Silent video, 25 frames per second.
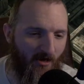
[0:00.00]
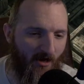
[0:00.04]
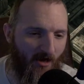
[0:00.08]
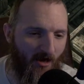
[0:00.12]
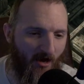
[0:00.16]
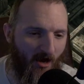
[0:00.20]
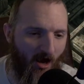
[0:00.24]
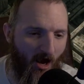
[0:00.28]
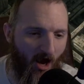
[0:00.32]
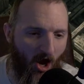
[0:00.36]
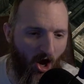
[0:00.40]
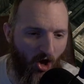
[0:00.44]

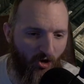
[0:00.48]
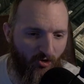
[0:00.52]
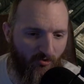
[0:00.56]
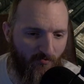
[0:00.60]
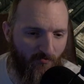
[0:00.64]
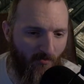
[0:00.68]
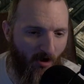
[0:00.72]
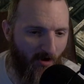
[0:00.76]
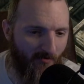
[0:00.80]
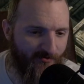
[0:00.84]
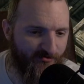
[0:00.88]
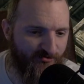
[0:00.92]
100
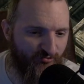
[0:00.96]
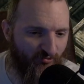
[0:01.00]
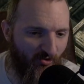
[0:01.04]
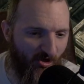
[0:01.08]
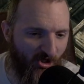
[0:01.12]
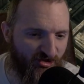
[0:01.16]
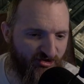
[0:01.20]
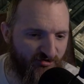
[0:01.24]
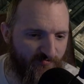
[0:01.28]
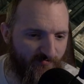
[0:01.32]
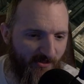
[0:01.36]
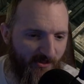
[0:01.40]
mobs
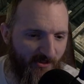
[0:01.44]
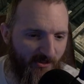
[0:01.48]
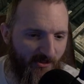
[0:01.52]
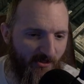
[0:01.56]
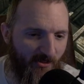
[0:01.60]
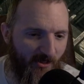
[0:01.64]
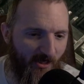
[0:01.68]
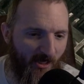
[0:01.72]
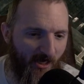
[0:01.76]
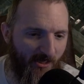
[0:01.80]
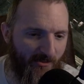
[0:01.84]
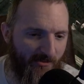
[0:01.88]
rush me,
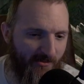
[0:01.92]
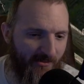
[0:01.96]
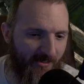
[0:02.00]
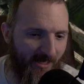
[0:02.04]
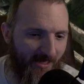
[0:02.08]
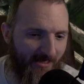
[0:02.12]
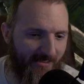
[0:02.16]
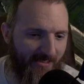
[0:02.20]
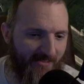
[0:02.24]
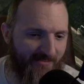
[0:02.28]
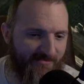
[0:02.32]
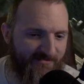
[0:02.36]
and then I
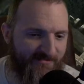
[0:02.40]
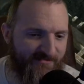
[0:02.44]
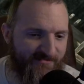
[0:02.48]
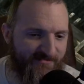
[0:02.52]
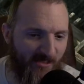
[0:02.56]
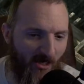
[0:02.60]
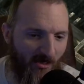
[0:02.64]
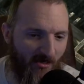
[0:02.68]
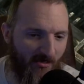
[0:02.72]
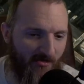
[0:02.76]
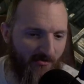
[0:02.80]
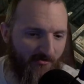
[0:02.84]
get
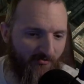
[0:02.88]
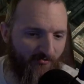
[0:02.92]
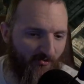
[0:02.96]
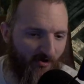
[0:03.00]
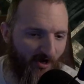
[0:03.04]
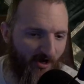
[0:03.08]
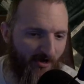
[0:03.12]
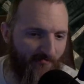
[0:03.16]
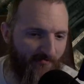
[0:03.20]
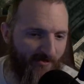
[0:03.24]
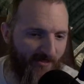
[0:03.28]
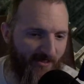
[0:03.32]
stuck,
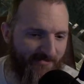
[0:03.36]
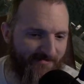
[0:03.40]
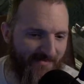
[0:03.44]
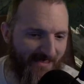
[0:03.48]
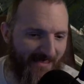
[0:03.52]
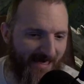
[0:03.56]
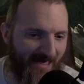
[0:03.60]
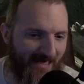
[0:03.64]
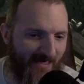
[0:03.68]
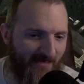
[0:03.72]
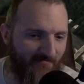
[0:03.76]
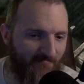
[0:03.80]
right? Because I
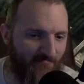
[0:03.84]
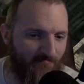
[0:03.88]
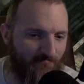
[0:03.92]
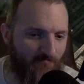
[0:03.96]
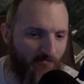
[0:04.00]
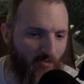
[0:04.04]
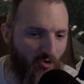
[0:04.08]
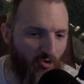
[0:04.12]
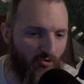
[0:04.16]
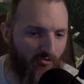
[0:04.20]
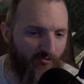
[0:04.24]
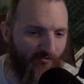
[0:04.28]
can't
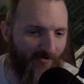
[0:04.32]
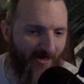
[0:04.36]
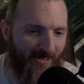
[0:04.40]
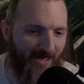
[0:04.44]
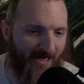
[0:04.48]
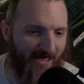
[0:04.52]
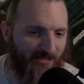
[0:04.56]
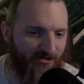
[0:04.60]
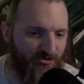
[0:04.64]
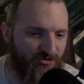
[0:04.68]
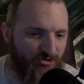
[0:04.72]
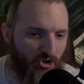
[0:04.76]
move, I
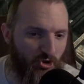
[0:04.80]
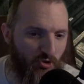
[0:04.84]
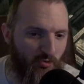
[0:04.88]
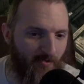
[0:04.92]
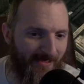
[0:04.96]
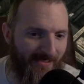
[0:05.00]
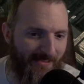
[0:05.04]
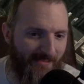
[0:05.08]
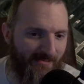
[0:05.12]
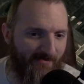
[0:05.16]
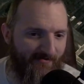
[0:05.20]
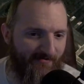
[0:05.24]
can't do
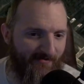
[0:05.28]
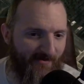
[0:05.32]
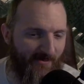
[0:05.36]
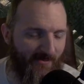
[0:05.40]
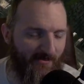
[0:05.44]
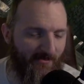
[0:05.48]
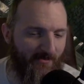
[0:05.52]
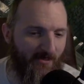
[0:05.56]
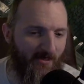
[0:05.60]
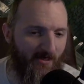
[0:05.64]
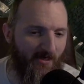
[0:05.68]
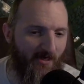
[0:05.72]
anything.
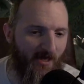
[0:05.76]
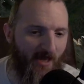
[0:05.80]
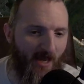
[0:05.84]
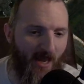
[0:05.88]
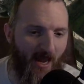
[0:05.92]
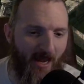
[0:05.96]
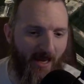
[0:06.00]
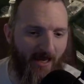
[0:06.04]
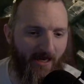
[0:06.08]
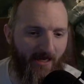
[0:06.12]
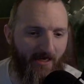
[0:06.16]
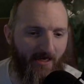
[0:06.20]

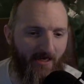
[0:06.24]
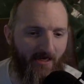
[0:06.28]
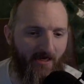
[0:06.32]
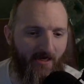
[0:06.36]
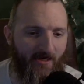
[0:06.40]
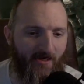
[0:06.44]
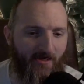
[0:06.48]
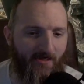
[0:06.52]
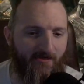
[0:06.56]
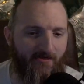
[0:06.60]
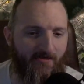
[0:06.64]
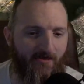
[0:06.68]

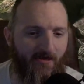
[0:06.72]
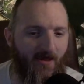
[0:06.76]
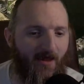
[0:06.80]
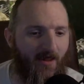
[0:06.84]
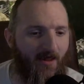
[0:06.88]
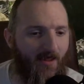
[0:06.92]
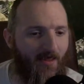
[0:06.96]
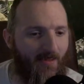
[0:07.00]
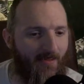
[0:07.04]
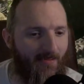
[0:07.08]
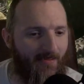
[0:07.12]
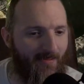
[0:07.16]
And
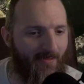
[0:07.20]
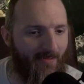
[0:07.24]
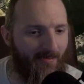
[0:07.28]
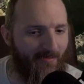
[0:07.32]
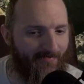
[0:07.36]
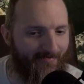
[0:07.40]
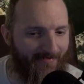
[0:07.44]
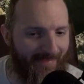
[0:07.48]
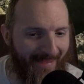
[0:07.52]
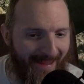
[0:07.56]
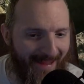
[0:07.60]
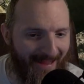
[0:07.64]

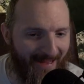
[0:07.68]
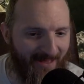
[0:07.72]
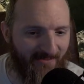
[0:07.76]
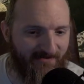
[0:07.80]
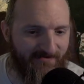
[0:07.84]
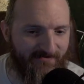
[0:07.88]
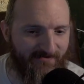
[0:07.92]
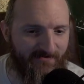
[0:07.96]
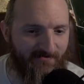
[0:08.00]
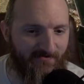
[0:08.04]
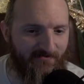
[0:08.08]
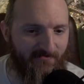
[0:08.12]

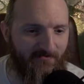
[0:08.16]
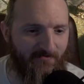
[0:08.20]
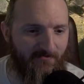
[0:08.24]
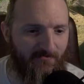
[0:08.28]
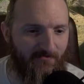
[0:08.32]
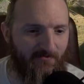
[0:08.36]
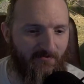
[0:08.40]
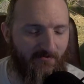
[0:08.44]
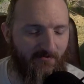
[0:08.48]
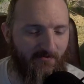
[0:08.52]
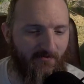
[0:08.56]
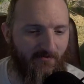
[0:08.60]
that,
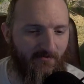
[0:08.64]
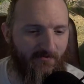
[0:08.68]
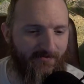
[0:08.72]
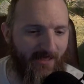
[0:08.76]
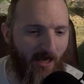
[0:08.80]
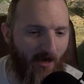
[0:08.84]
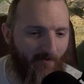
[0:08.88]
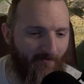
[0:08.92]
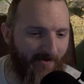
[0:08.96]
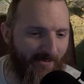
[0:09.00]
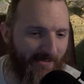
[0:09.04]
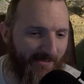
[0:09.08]

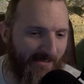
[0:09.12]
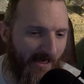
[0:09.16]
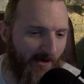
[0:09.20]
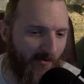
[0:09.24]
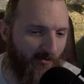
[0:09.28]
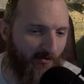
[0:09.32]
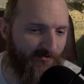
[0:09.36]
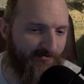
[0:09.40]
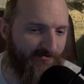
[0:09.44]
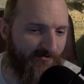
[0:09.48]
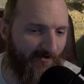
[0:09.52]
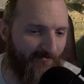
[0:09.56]
not being
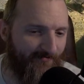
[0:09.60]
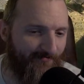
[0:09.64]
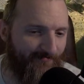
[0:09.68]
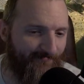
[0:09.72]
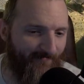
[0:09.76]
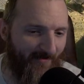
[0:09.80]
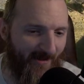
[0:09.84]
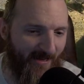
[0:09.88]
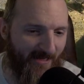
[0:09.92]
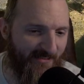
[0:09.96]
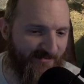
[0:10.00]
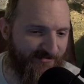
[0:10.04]
able to
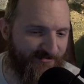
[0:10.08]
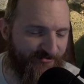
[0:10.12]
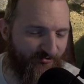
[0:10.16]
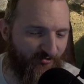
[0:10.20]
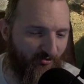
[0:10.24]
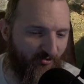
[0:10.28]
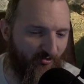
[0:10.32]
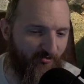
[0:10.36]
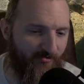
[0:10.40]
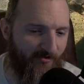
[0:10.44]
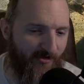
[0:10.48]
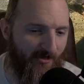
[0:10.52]
phase
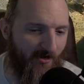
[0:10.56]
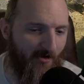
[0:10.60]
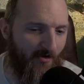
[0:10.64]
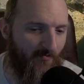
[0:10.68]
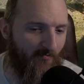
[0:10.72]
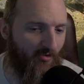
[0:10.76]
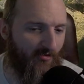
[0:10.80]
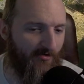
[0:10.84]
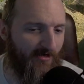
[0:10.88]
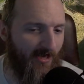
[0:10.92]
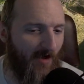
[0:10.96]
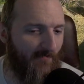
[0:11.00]
through them
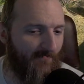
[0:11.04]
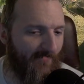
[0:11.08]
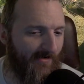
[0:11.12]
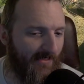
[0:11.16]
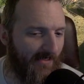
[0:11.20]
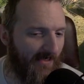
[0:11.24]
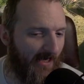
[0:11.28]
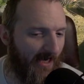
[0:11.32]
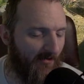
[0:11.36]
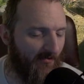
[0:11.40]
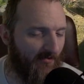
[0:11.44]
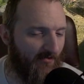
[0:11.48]
or not
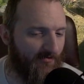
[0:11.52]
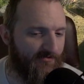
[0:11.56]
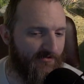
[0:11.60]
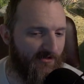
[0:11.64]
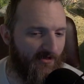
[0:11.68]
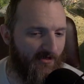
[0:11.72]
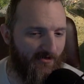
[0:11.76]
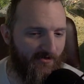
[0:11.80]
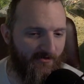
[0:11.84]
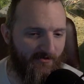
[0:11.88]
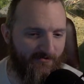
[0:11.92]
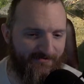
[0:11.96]
being able
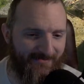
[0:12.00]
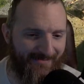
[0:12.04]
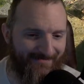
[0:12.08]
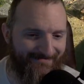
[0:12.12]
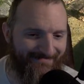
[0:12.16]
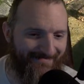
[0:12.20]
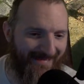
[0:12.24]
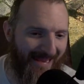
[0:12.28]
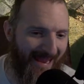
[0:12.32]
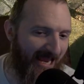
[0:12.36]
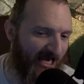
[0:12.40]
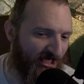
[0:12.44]
to
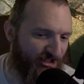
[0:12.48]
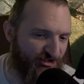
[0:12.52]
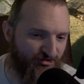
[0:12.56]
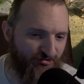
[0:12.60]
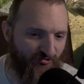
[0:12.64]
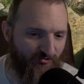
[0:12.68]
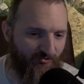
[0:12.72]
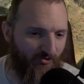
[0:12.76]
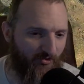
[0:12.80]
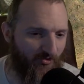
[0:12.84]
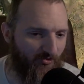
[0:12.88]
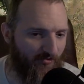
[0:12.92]
dash
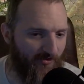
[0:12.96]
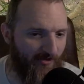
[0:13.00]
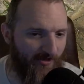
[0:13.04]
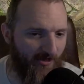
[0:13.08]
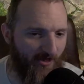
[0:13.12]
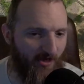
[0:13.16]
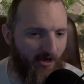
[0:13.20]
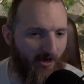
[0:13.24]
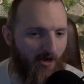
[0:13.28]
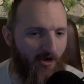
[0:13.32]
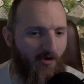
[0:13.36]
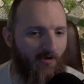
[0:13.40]
through
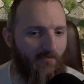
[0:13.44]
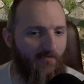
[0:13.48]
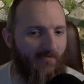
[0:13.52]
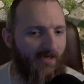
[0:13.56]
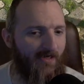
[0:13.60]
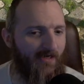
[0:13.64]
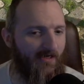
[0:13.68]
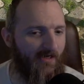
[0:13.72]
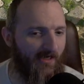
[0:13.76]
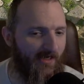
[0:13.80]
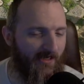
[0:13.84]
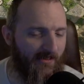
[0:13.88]
them
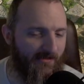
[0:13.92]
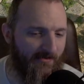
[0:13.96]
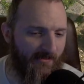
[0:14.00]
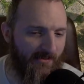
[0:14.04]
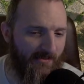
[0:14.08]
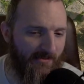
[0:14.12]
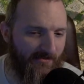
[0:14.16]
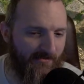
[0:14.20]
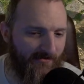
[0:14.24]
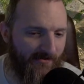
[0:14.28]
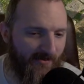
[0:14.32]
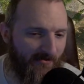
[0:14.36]
and
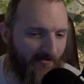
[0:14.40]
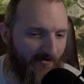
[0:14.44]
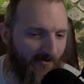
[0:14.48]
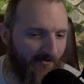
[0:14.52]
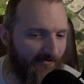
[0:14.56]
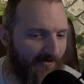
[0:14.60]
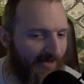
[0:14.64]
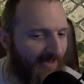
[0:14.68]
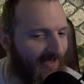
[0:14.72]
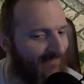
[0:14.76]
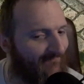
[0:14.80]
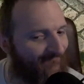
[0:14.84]
anything like
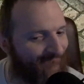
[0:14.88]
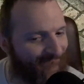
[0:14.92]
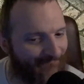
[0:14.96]
that,